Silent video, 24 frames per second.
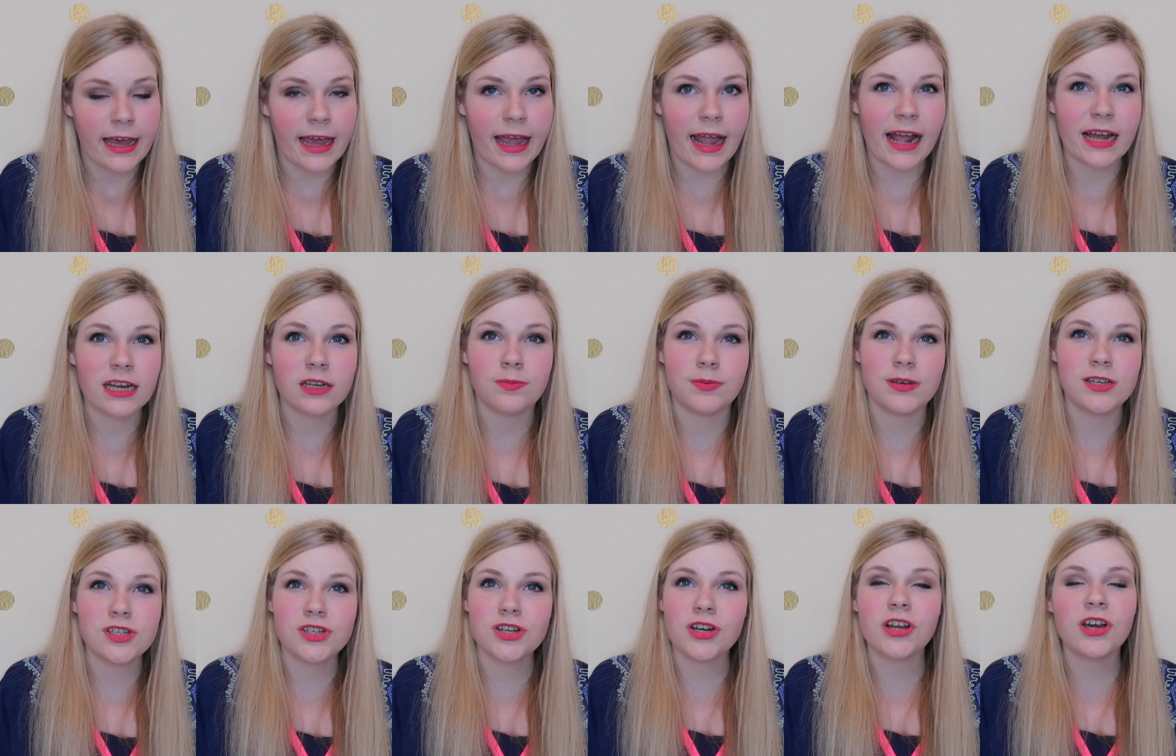And
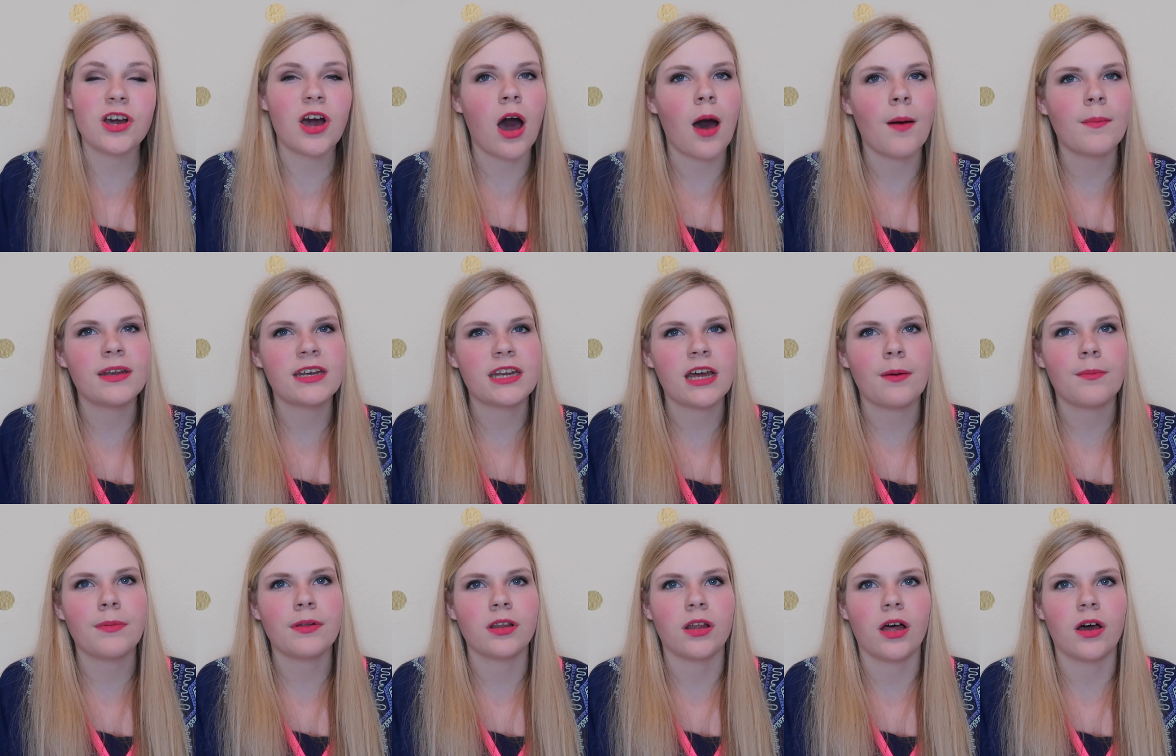be sure to comment
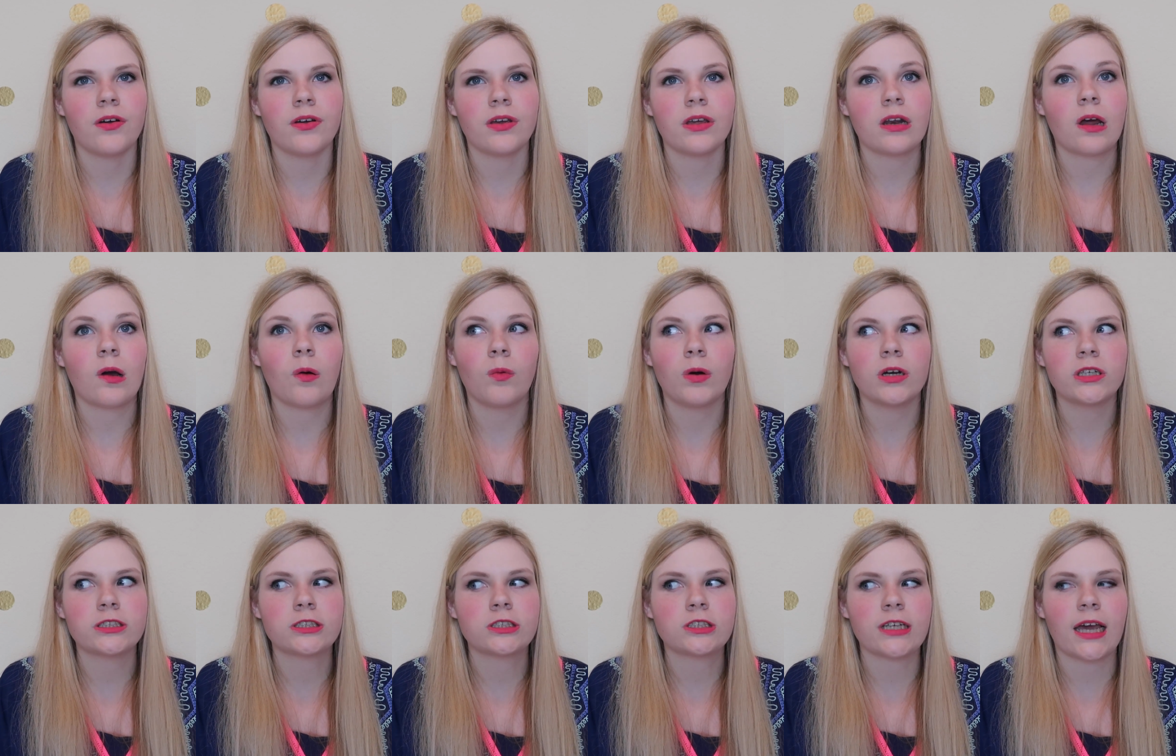down below, you know,
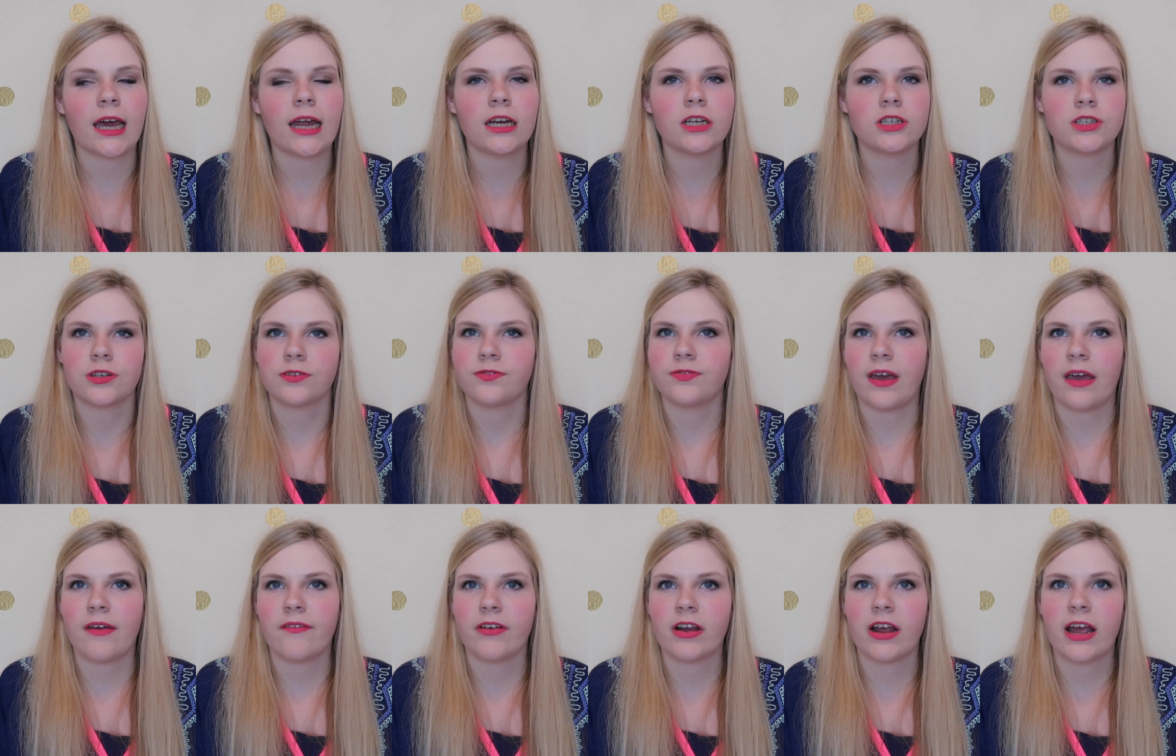what shade is your
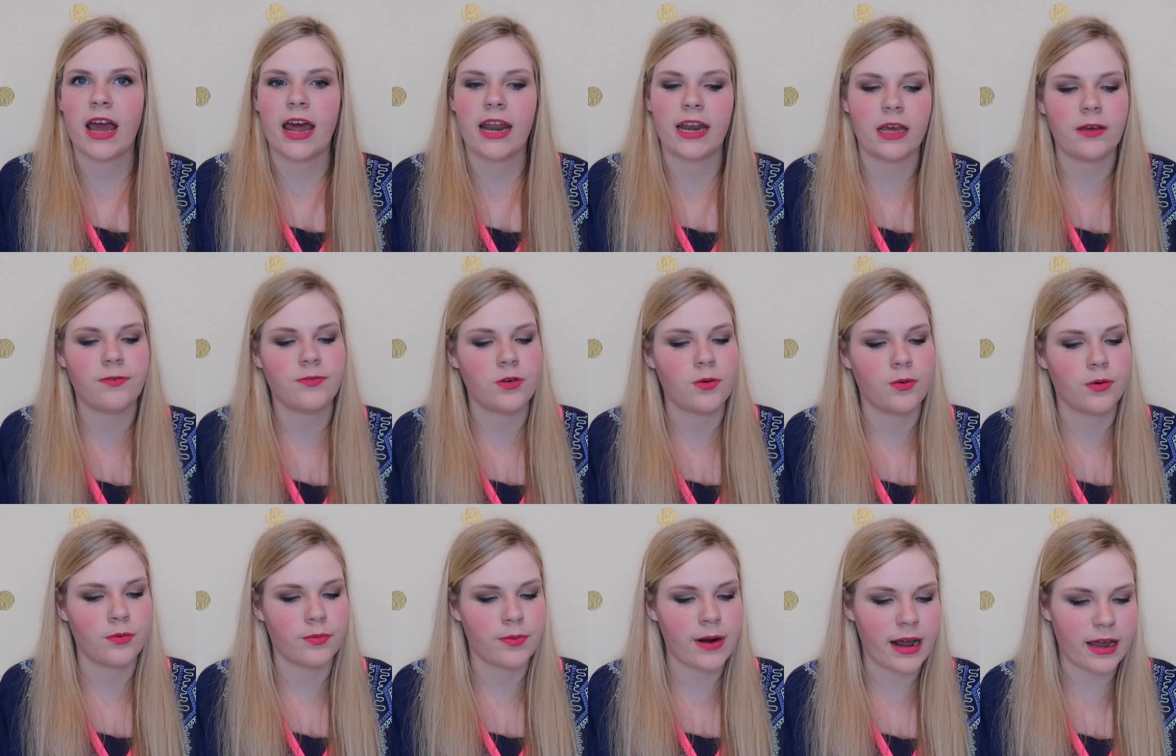favorite and if
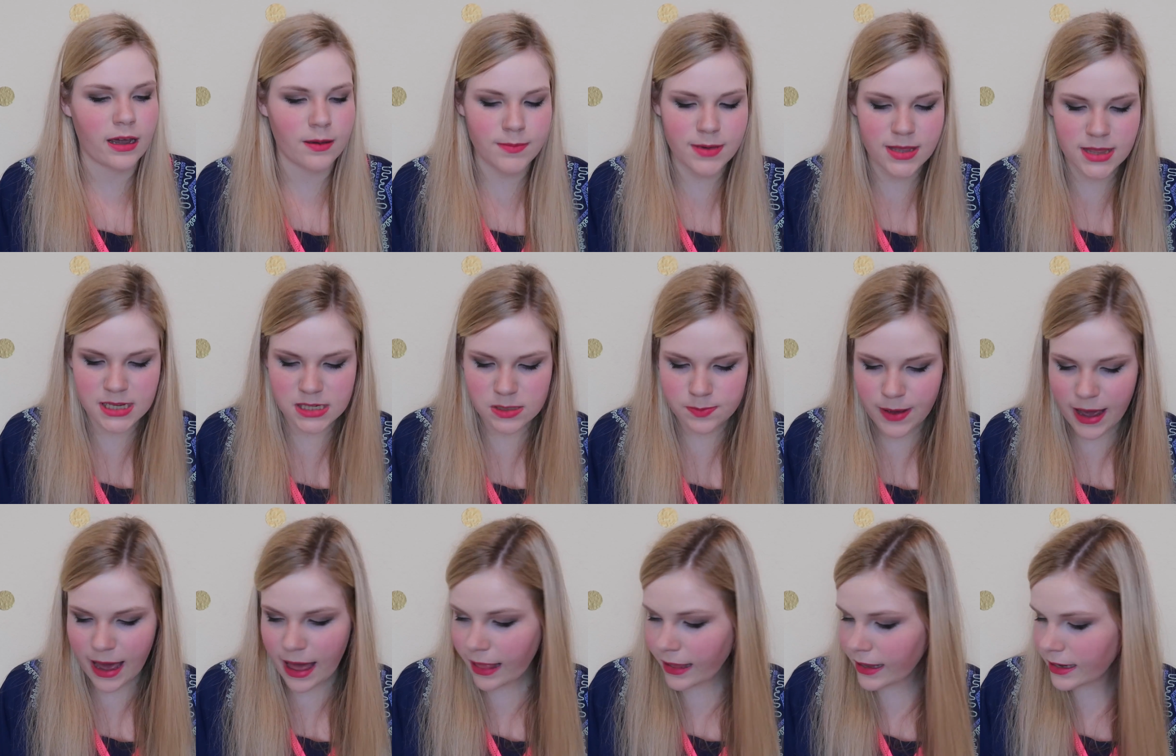you would recommend this
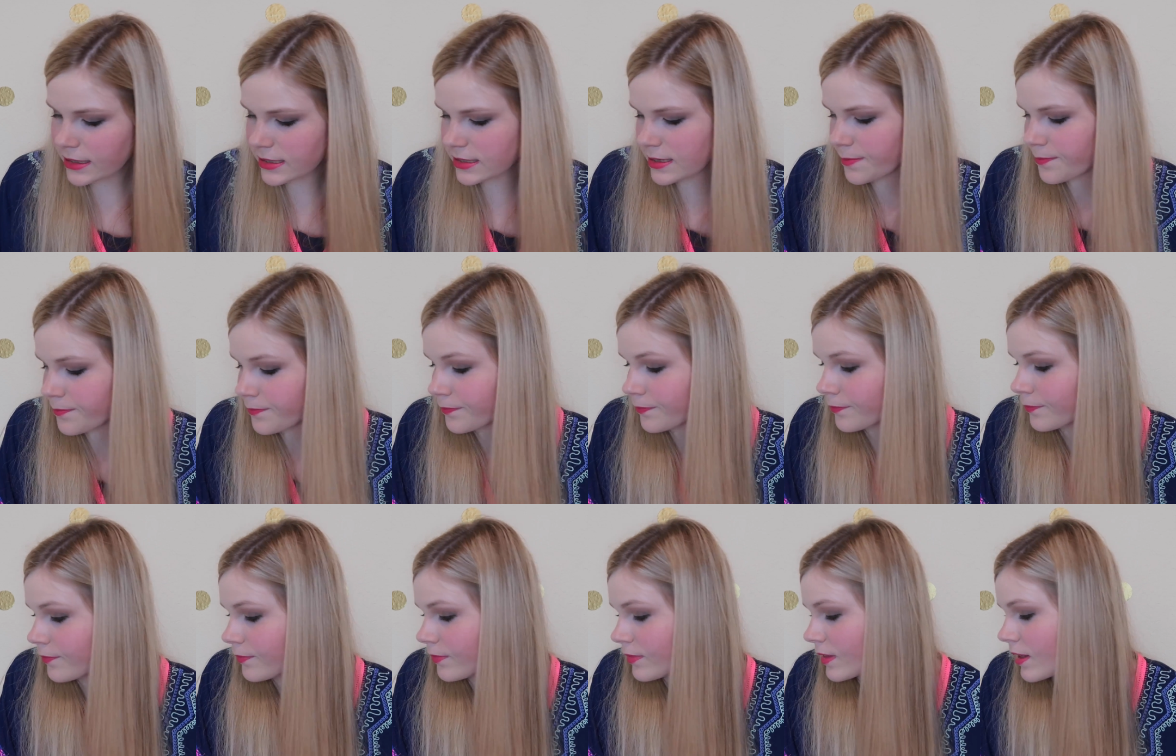palette.
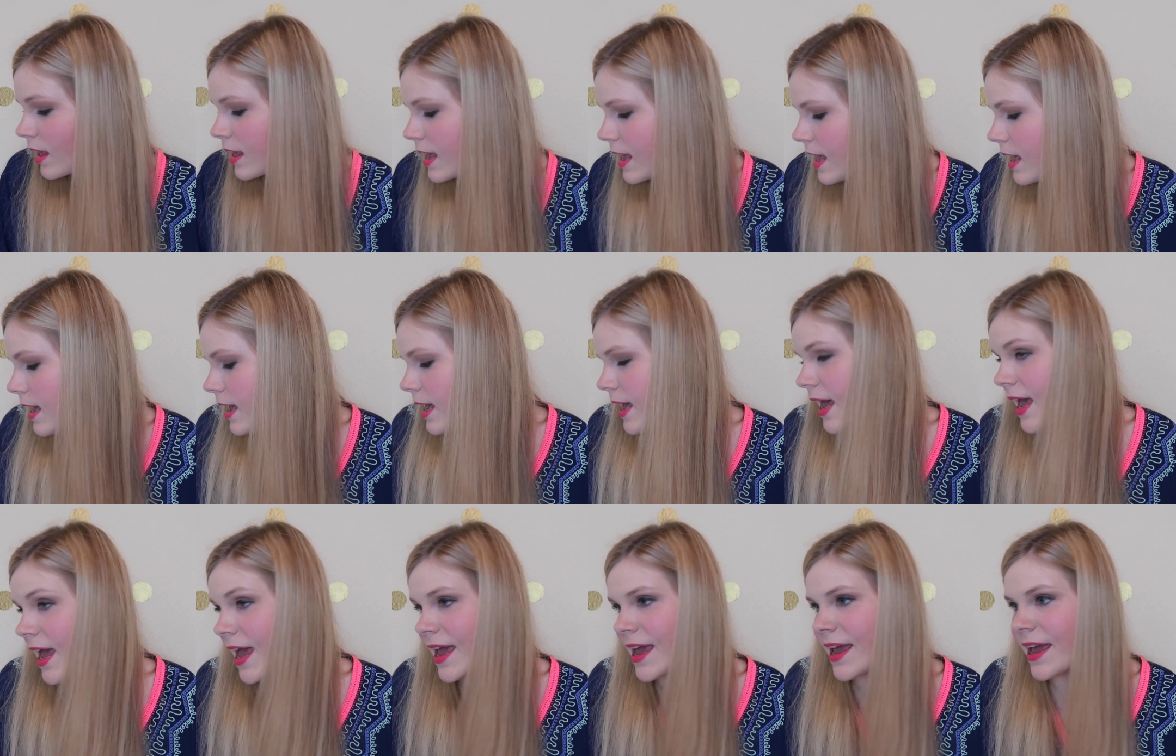
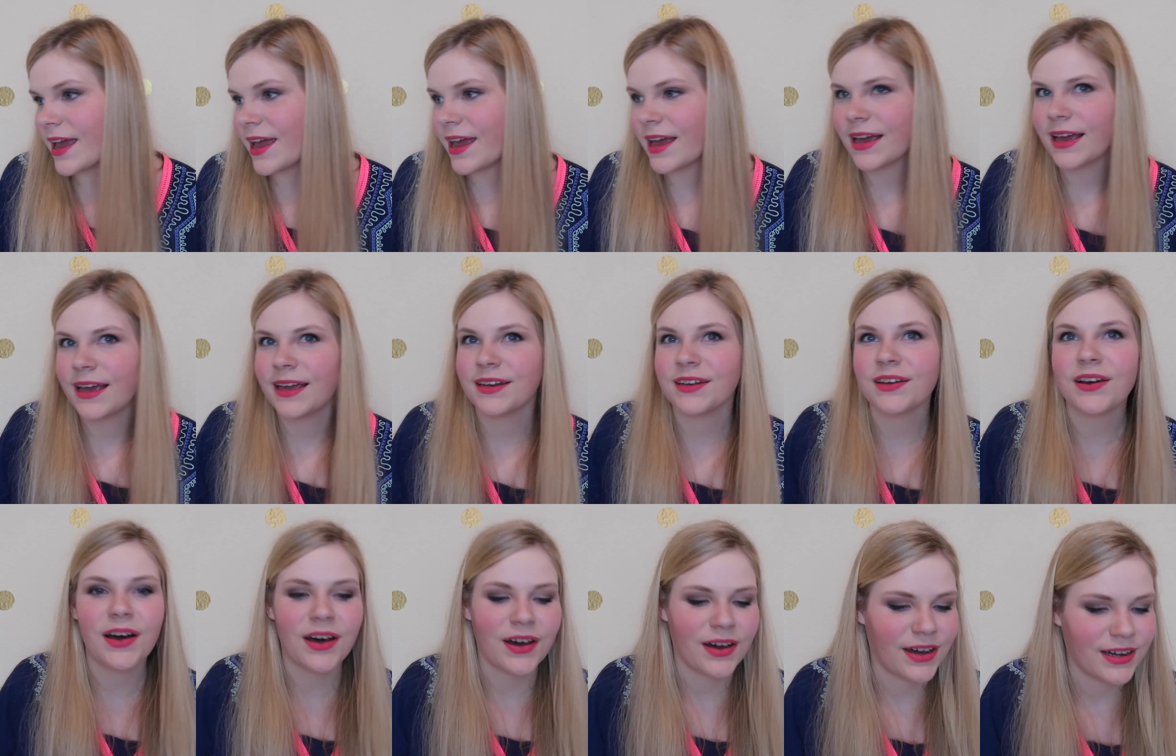
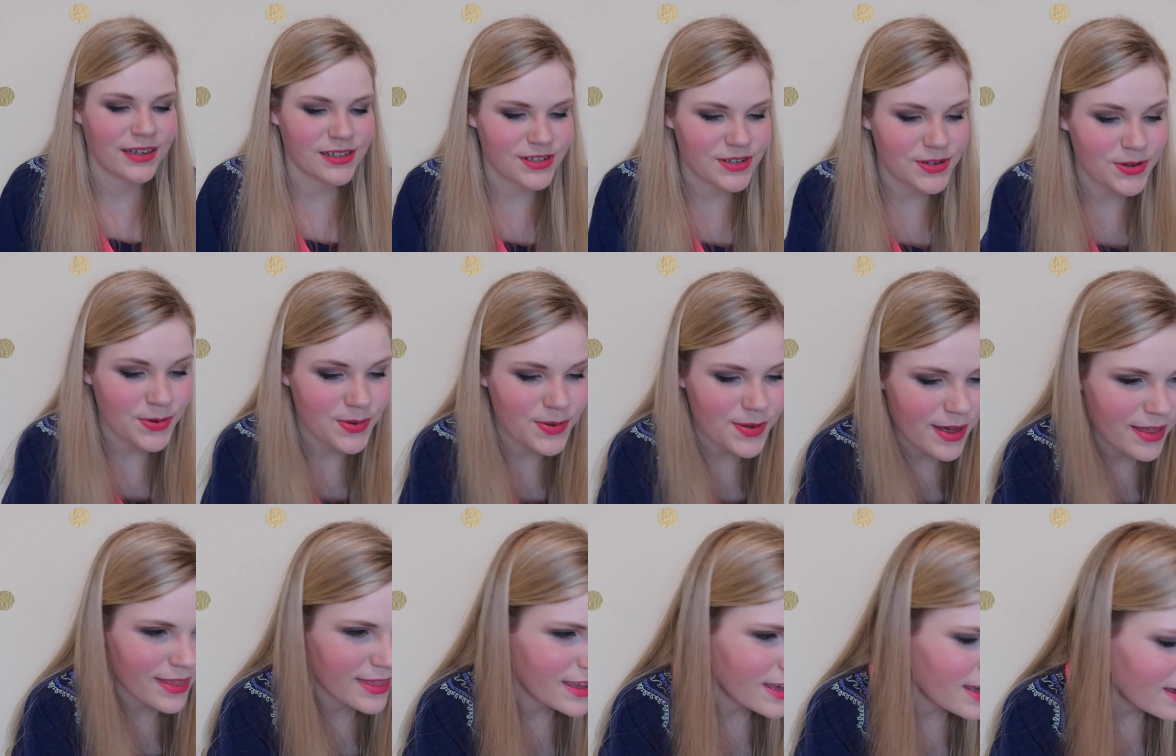And on
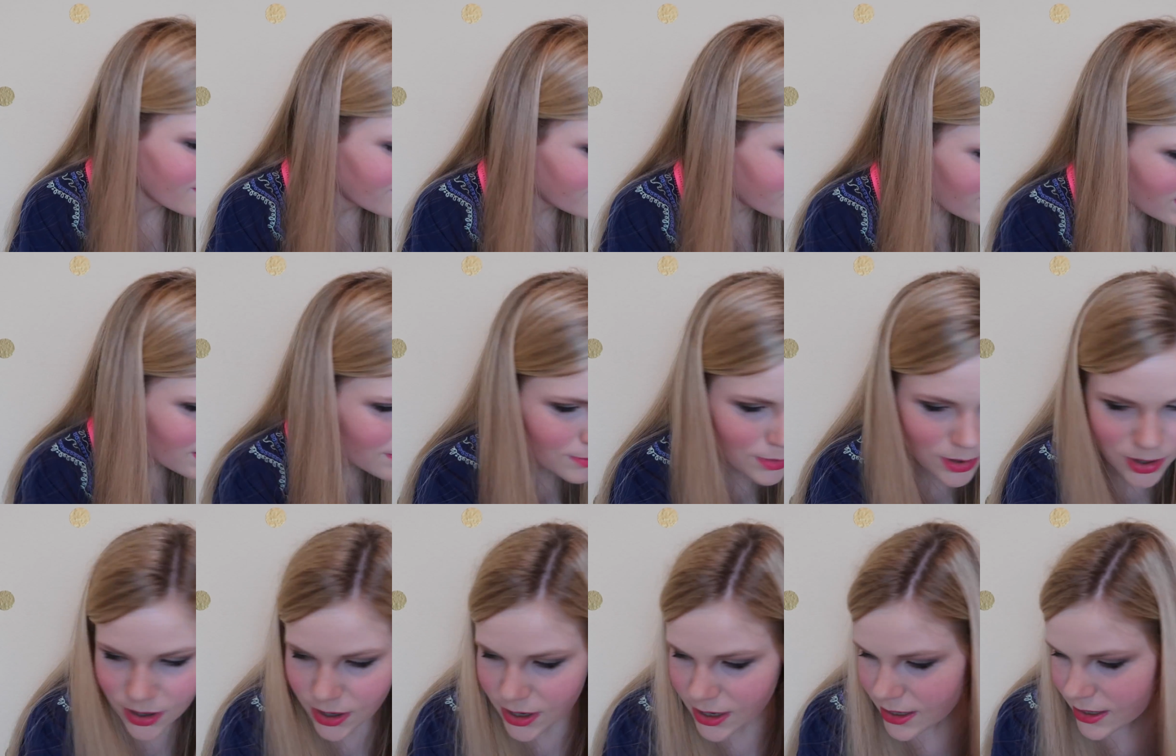to the fun
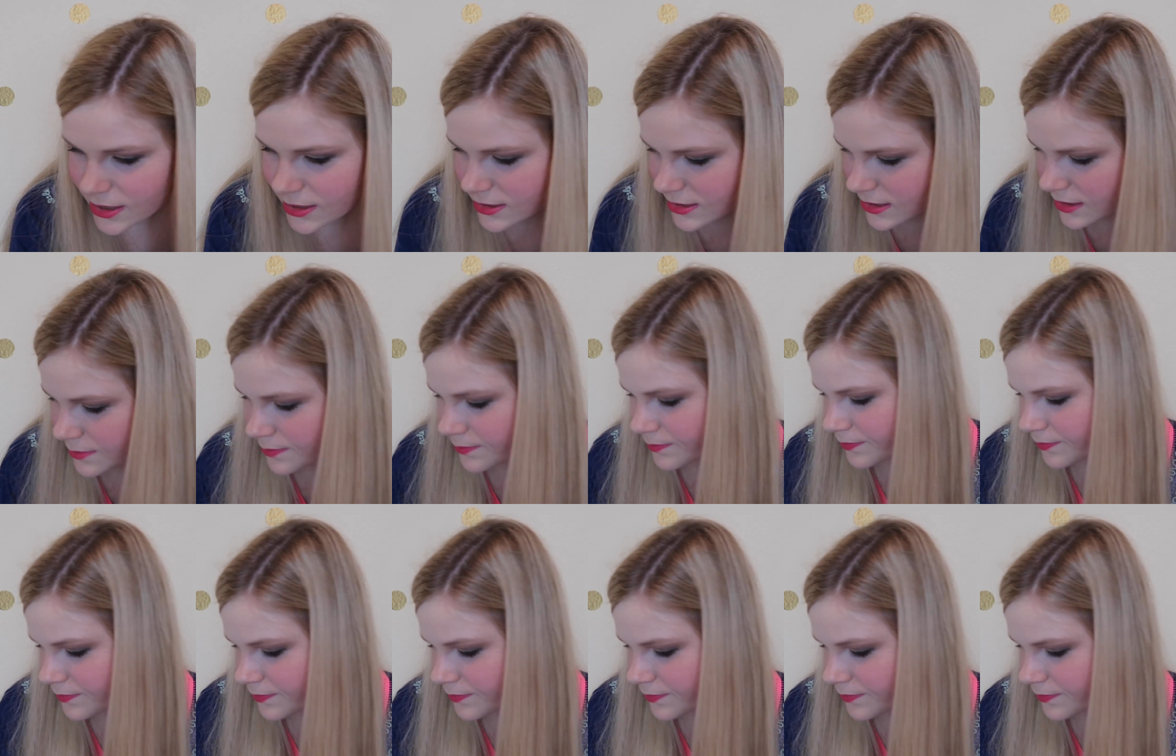part.